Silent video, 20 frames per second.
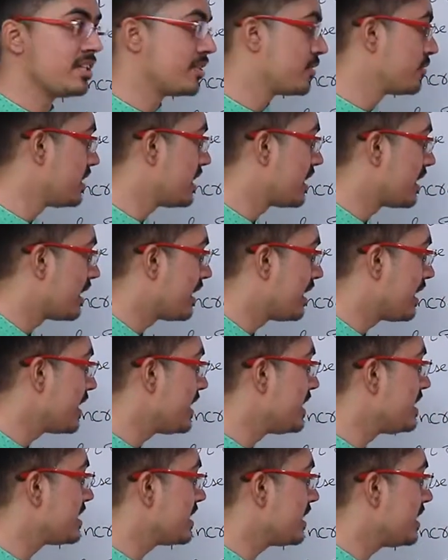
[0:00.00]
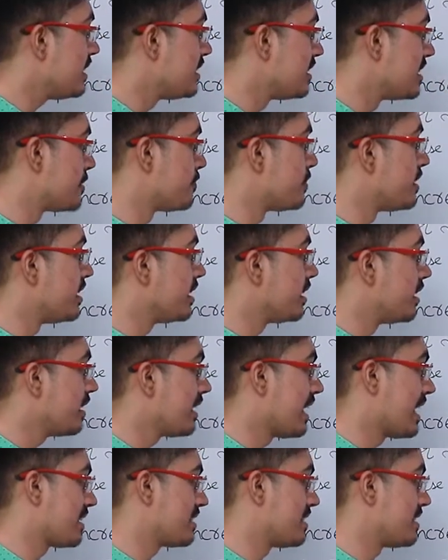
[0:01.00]
So they are aligned in this particular
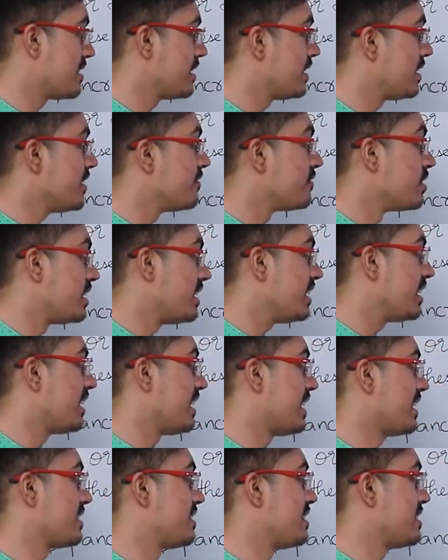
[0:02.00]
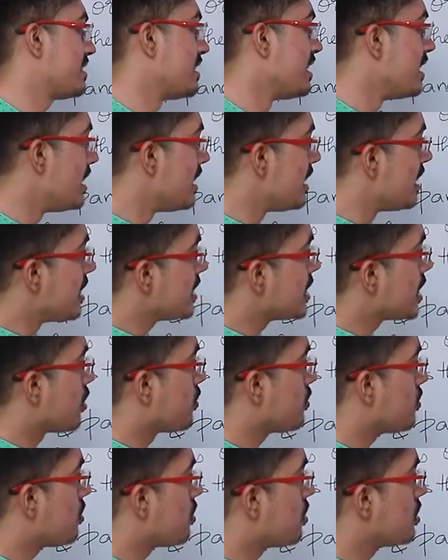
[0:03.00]
axis, in the vertical axis.
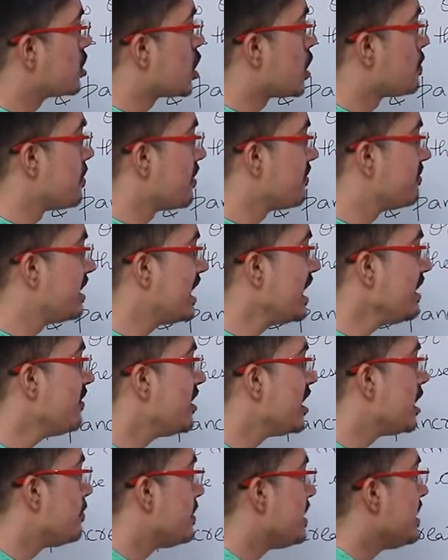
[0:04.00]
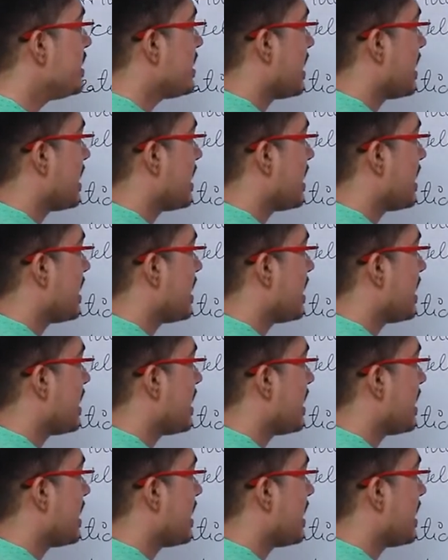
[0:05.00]
Now on top of that, we will be